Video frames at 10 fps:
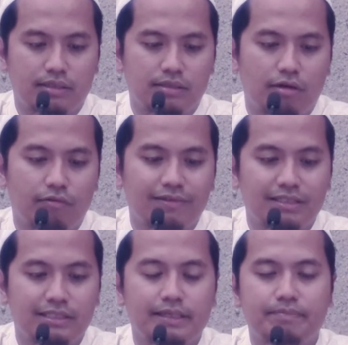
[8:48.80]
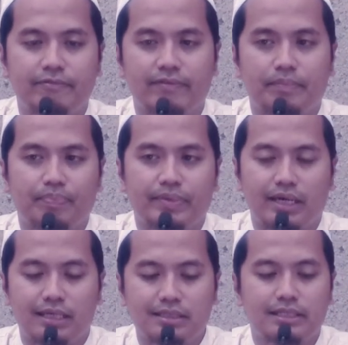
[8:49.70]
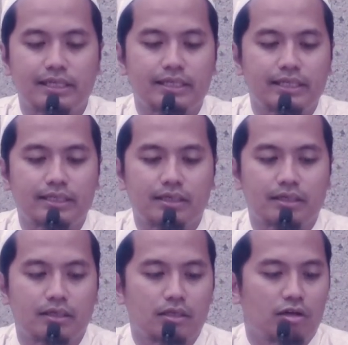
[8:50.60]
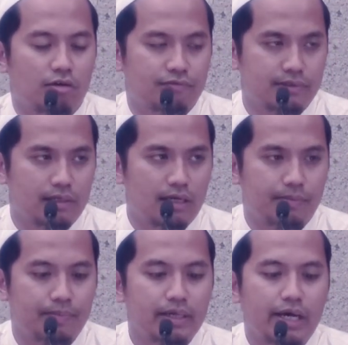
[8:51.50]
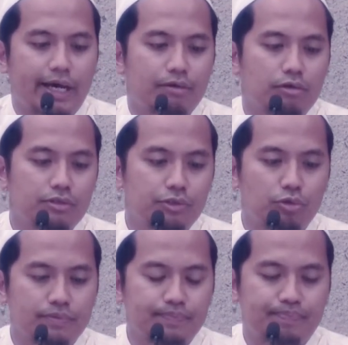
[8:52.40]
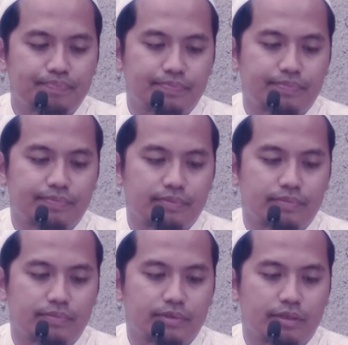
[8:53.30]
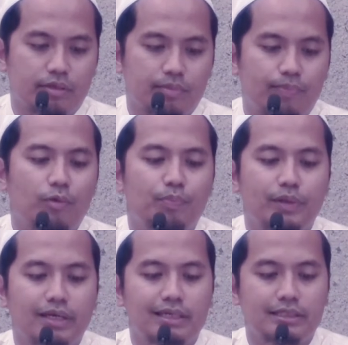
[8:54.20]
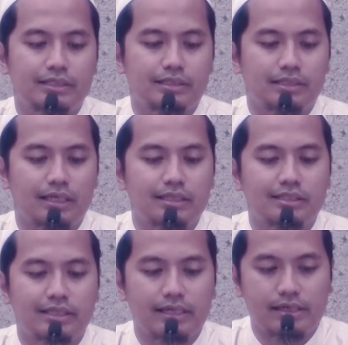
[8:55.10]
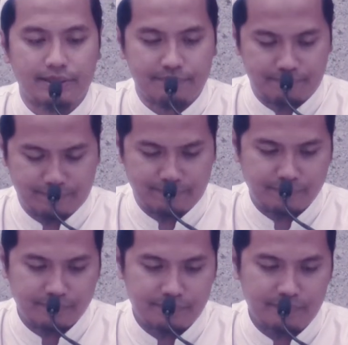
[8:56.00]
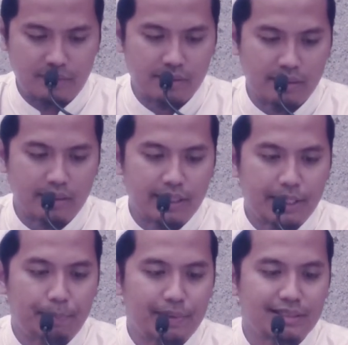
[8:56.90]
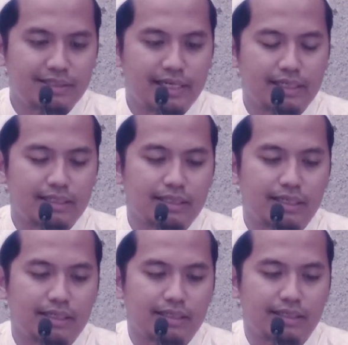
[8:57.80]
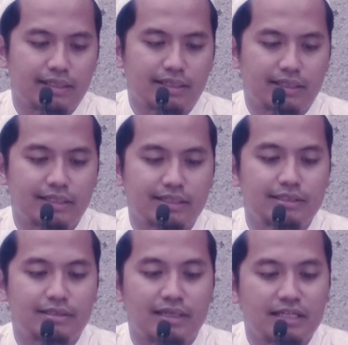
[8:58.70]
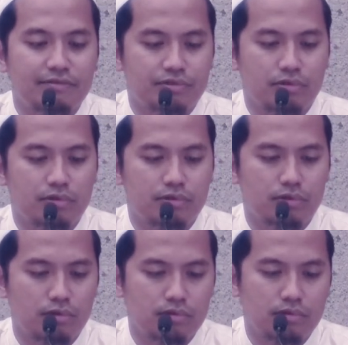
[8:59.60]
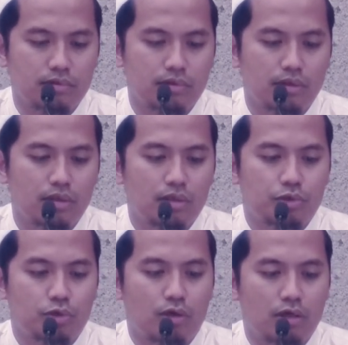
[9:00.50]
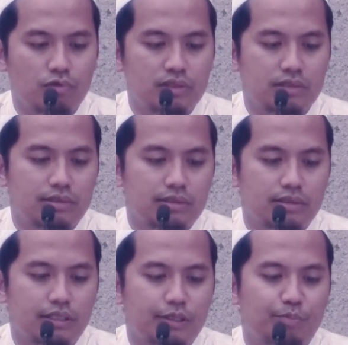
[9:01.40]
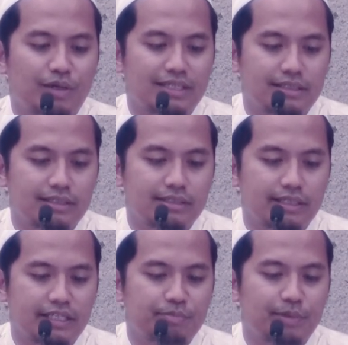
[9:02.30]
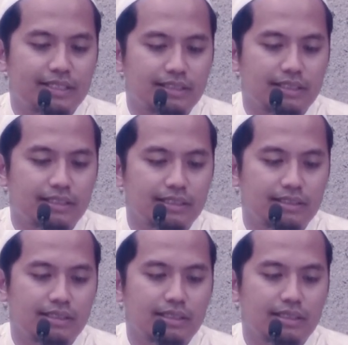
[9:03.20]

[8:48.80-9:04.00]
of the same understanding of Islam. And also, proper religious understanding means that he strives also to always practice and better his